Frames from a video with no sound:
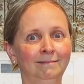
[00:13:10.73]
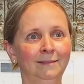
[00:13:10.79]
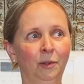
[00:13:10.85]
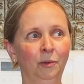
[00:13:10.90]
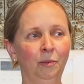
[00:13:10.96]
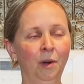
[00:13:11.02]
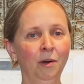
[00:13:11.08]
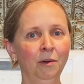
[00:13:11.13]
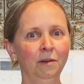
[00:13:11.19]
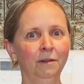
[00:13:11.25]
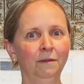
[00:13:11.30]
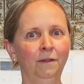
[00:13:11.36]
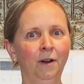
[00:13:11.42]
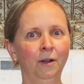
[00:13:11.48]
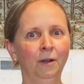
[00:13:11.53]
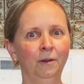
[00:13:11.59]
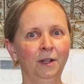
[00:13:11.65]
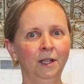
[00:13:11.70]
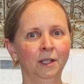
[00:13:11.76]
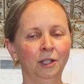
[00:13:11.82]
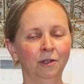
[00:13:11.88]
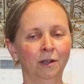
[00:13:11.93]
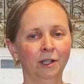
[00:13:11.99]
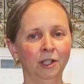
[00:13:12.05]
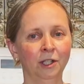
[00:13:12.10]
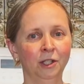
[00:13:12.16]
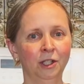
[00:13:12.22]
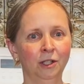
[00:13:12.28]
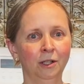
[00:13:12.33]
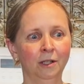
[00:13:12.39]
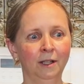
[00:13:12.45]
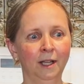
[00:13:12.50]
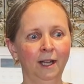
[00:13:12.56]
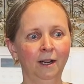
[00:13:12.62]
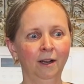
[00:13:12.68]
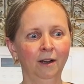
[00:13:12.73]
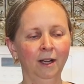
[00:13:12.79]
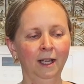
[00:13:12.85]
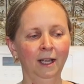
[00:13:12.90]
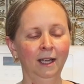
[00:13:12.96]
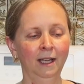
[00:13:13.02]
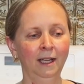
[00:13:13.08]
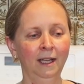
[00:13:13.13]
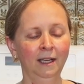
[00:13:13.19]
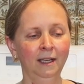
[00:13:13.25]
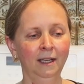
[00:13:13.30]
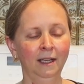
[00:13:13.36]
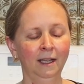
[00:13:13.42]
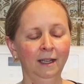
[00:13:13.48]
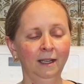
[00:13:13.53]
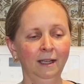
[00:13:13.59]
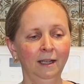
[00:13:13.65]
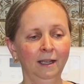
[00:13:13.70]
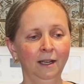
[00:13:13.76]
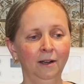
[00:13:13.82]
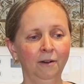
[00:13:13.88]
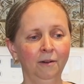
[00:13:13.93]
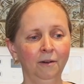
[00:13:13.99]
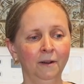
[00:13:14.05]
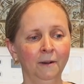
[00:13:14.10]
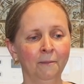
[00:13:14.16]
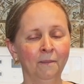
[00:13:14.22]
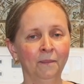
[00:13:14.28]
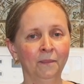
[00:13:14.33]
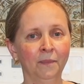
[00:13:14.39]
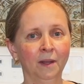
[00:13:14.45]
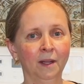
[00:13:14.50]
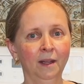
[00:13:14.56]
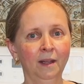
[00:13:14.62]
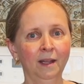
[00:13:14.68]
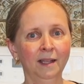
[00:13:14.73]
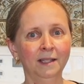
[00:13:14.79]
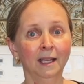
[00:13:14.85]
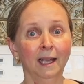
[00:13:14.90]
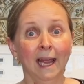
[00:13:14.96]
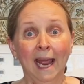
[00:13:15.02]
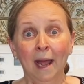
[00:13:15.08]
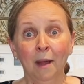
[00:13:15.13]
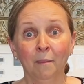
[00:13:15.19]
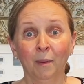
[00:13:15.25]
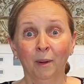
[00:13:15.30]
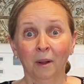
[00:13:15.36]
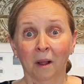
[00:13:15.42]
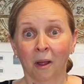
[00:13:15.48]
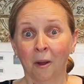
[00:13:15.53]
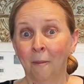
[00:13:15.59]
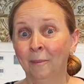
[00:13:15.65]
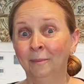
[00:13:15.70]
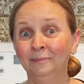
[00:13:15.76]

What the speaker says: won't follow the instructions to the letter, and, you know, it's a gamble.